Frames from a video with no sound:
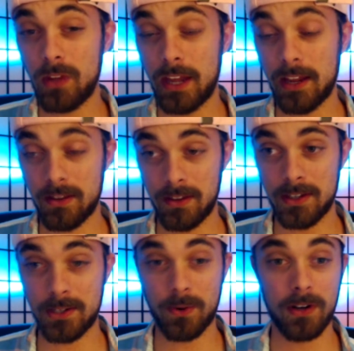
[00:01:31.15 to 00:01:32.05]
like
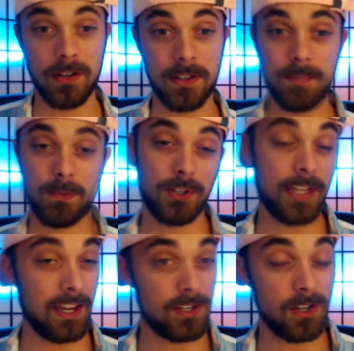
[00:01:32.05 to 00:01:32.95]
this or it doesn't
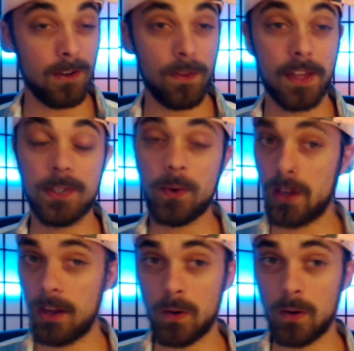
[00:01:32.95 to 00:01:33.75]
pertain to you, that's okay.